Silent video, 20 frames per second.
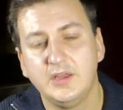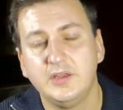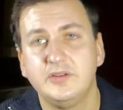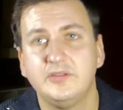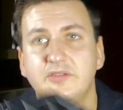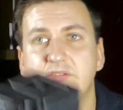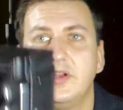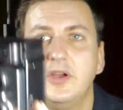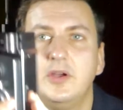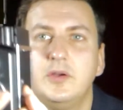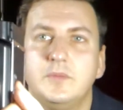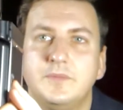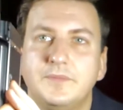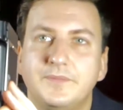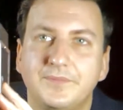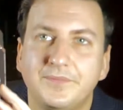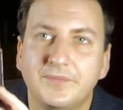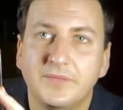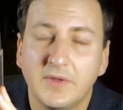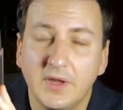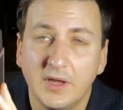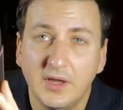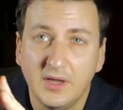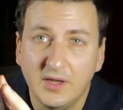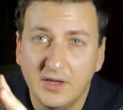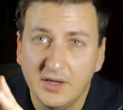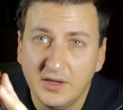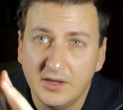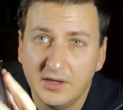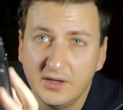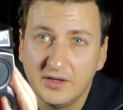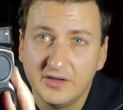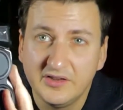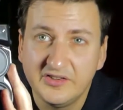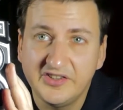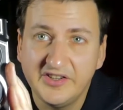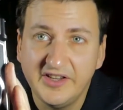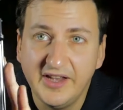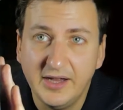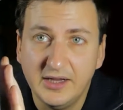So,
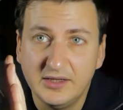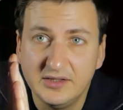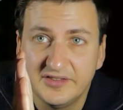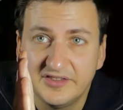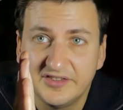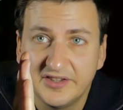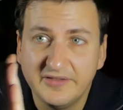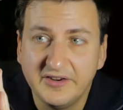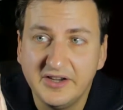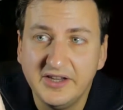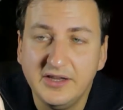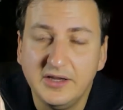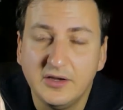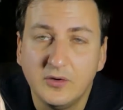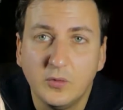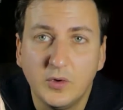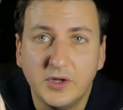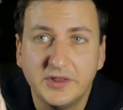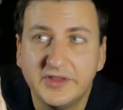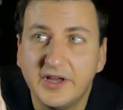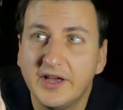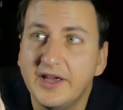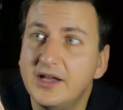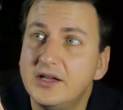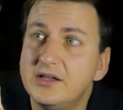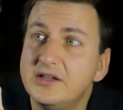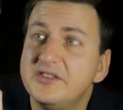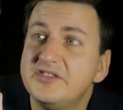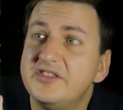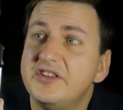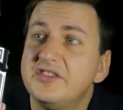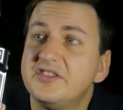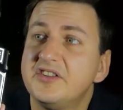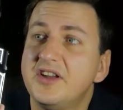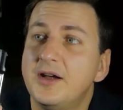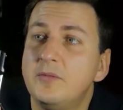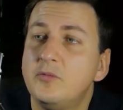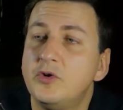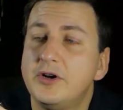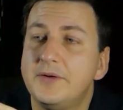TL70, what the hell is this
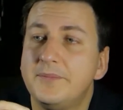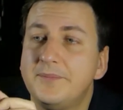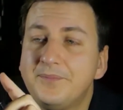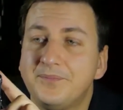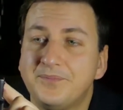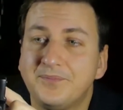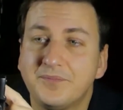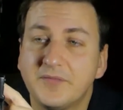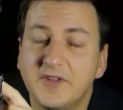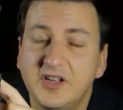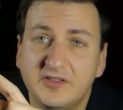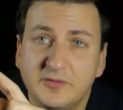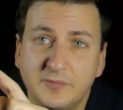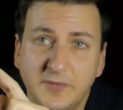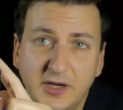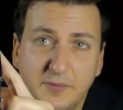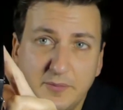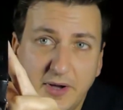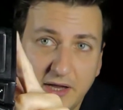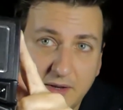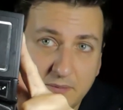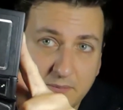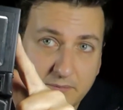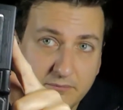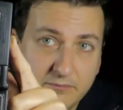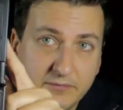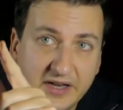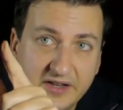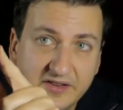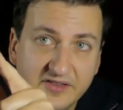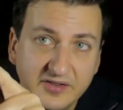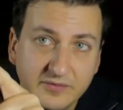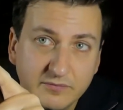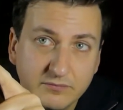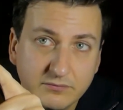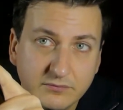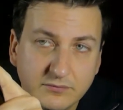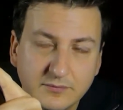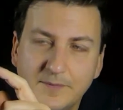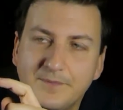camera? It's made by Mint.
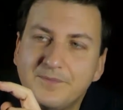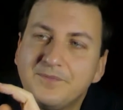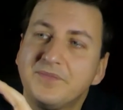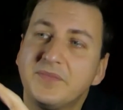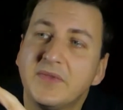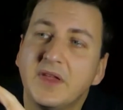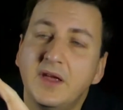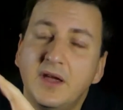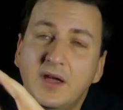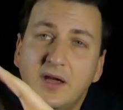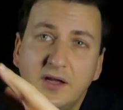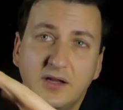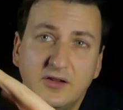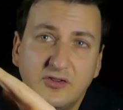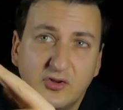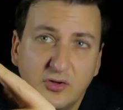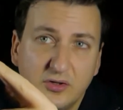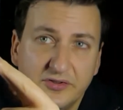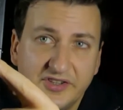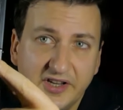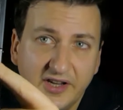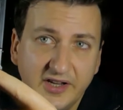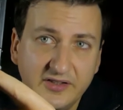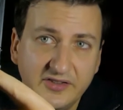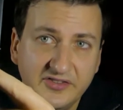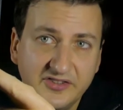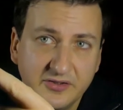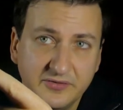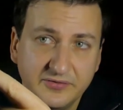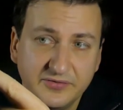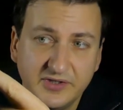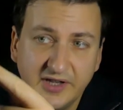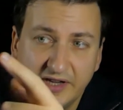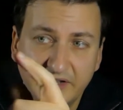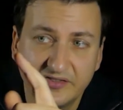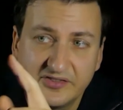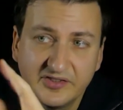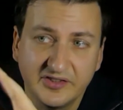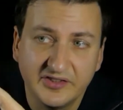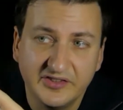It's called the
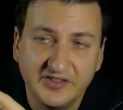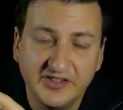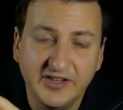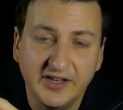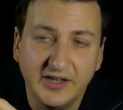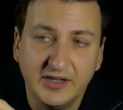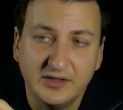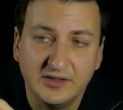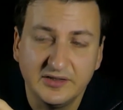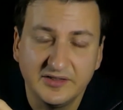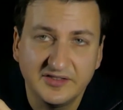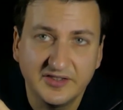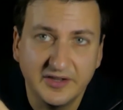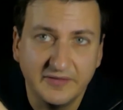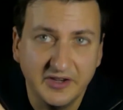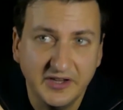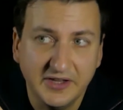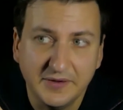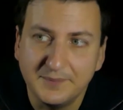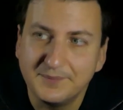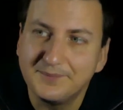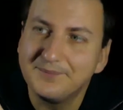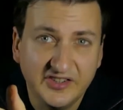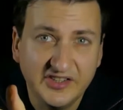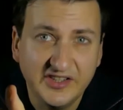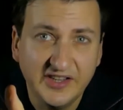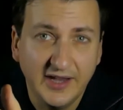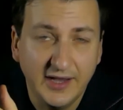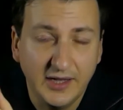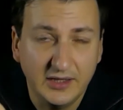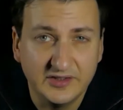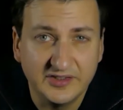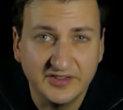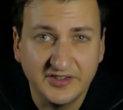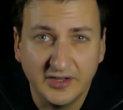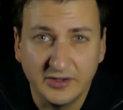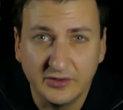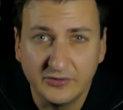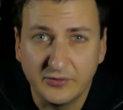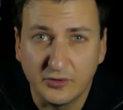InstantFlex TL70. TL
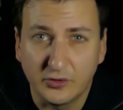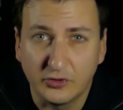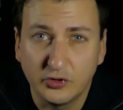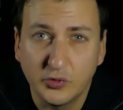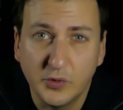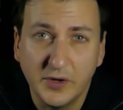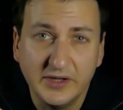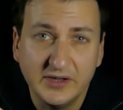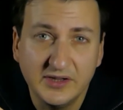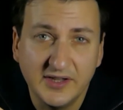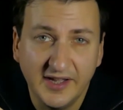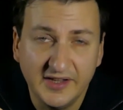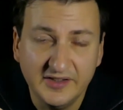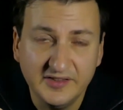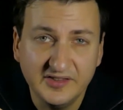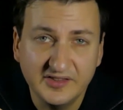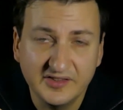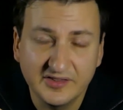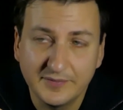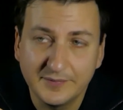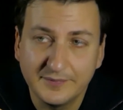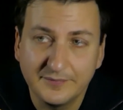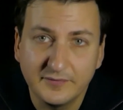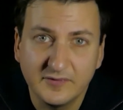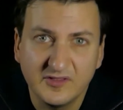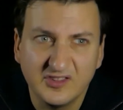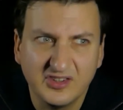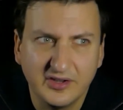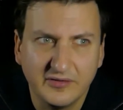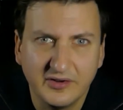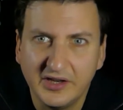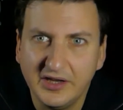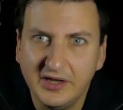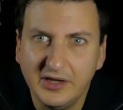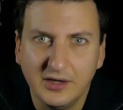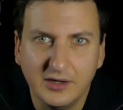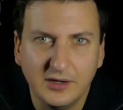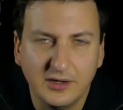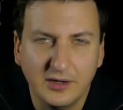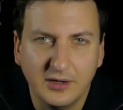stands for twin lens, and
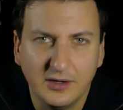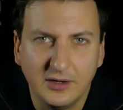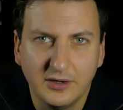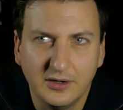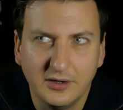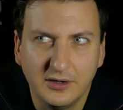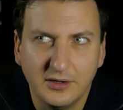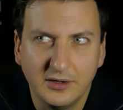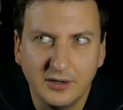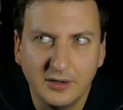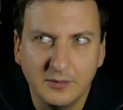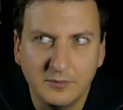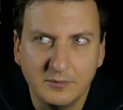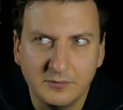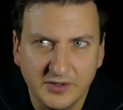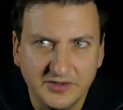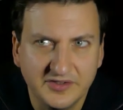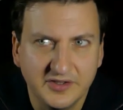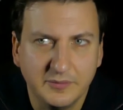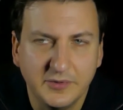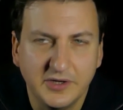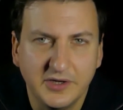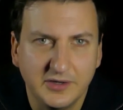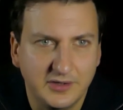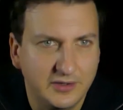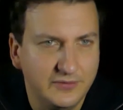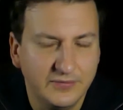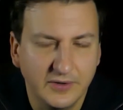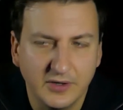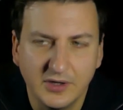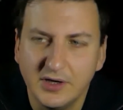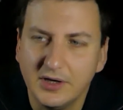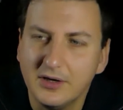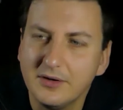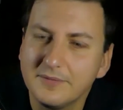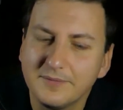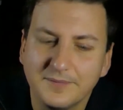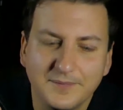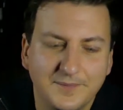70, I must admit, I forgot.